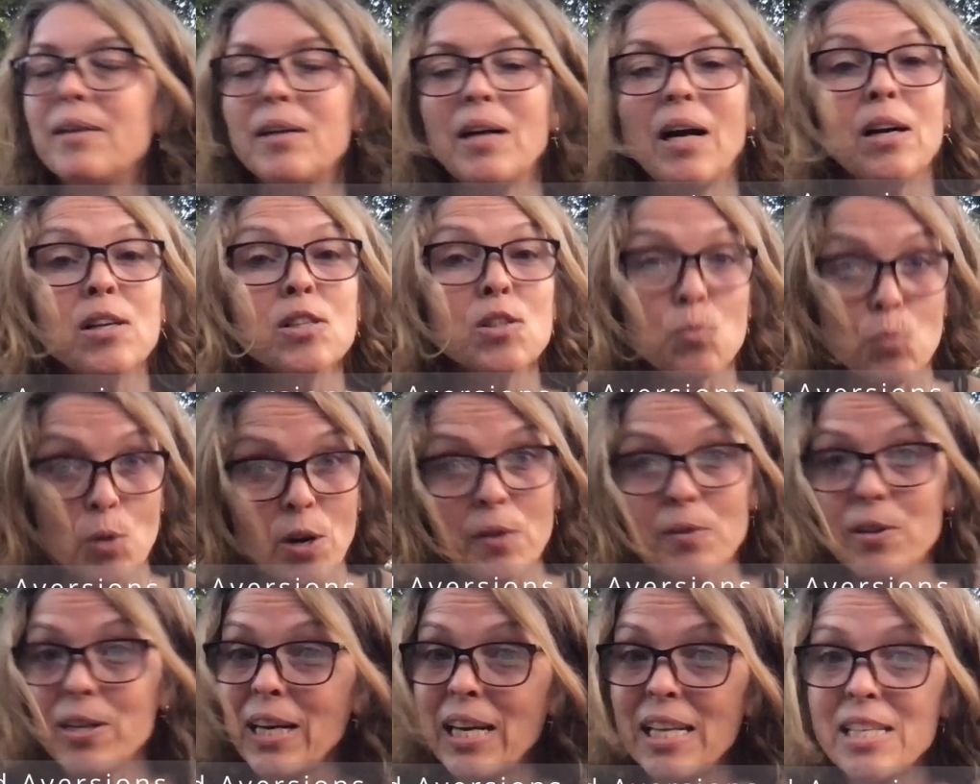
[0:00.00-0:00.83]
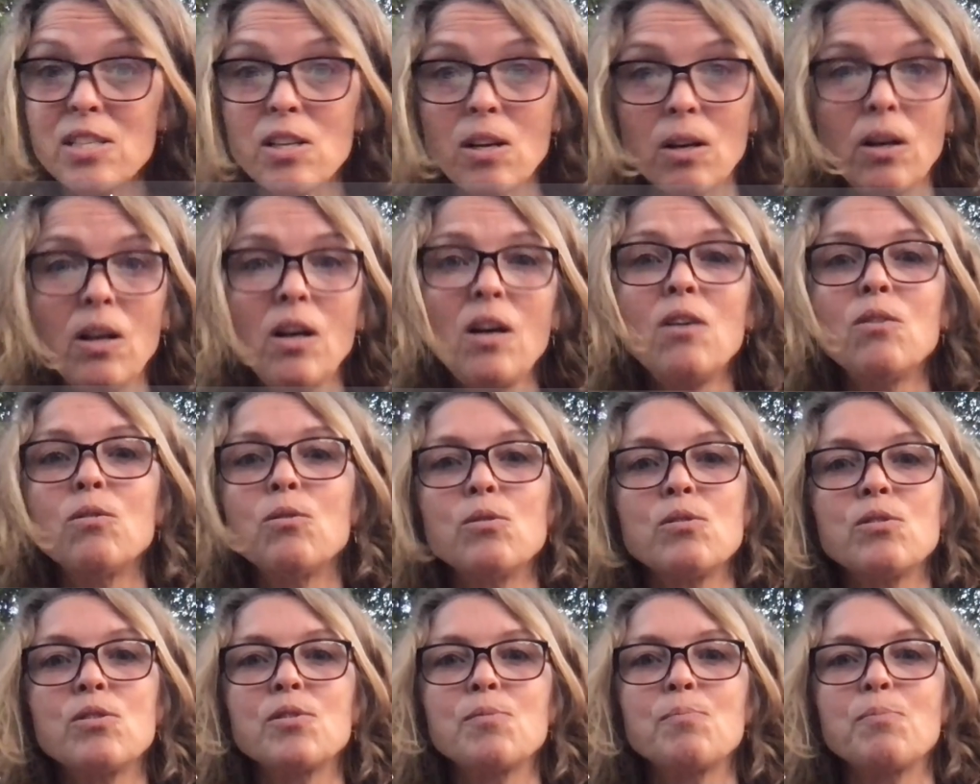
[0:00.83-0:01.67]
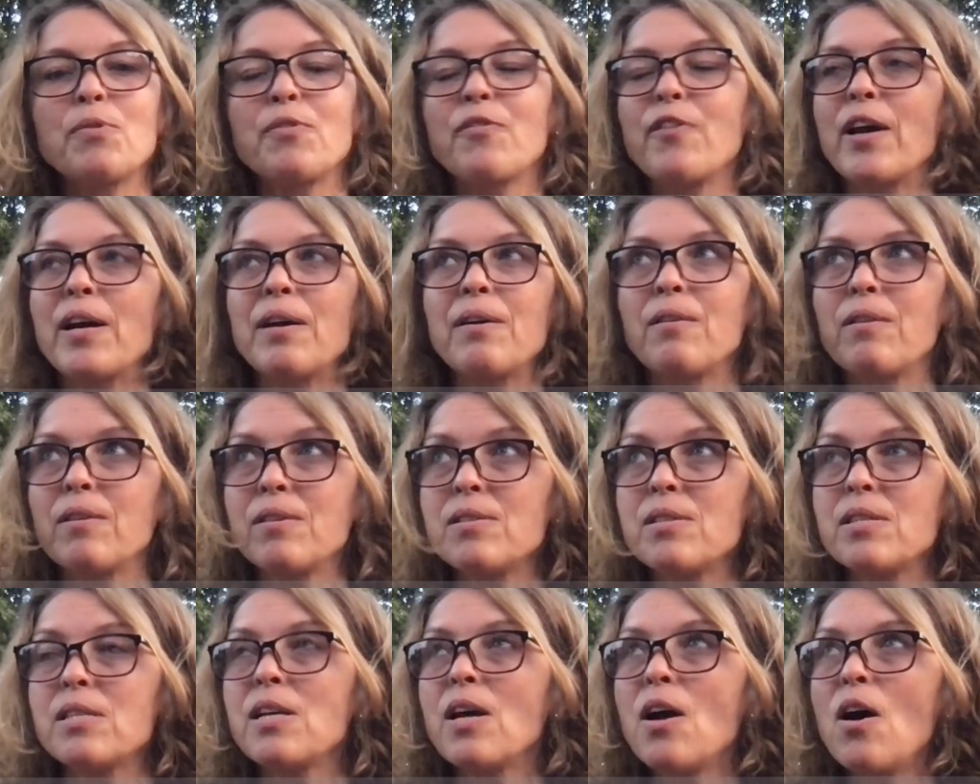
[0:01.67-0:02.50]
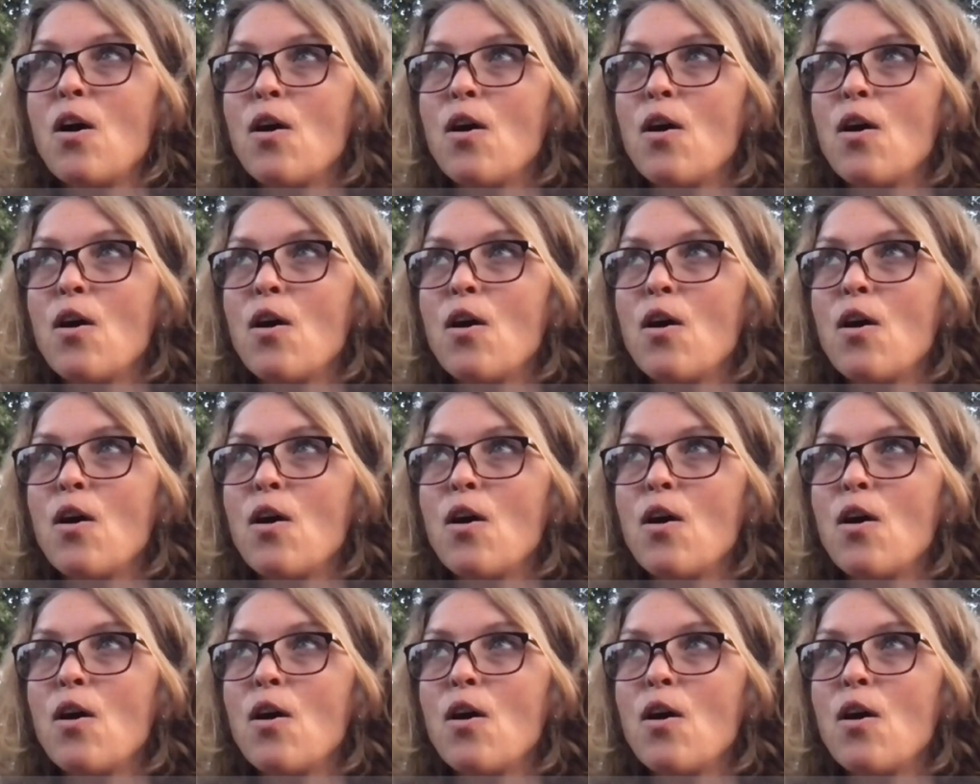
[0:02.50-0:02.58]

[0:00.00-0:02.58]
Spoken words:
us wearing less clothes, preference